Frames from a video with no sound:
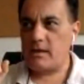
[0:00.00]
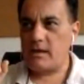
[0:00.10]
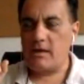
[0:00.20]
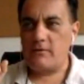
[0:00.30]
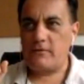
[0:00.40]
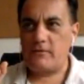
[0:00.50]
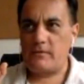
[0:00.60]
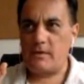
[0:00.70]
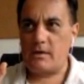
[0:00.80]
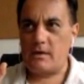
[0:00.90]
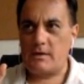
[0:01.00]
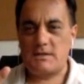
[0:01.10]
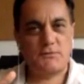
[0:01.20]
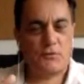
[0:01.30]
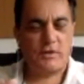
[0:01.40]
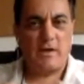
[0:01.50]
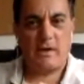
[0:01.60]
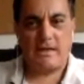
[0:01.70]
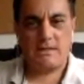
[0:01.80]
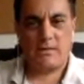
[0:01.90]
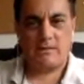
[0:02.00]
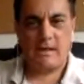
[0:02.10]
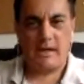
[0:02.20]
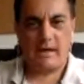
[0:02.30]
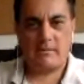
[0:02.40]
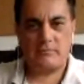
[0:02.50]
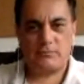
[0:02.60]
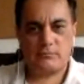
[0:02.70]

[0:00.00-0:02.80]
If uh, this is for the audience out there,